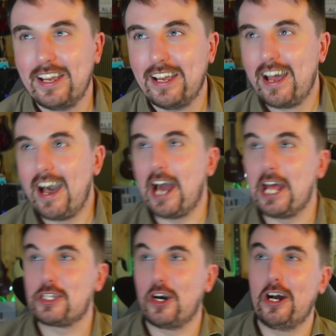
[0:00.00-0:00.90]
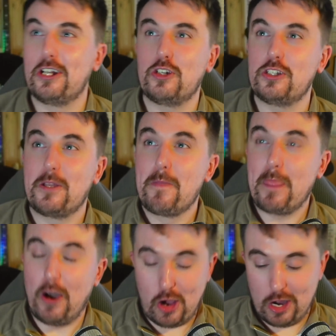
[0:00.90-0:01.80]
And it's all
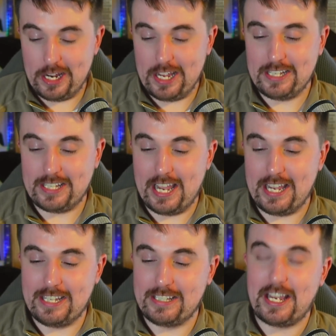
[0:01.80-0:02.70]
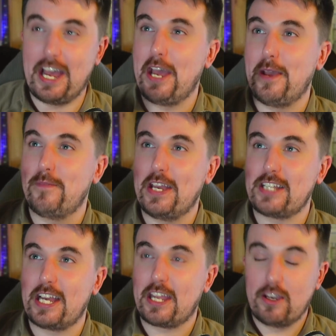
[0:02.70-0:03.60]
it is
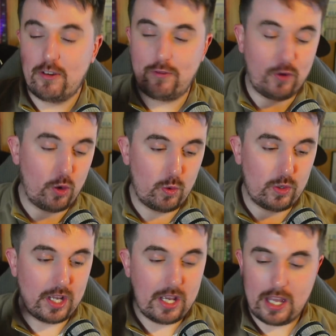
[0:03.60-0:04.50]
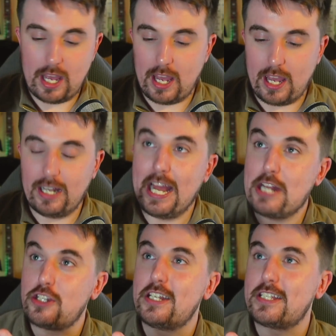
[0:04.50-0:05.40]
like food, Legend of Zelda,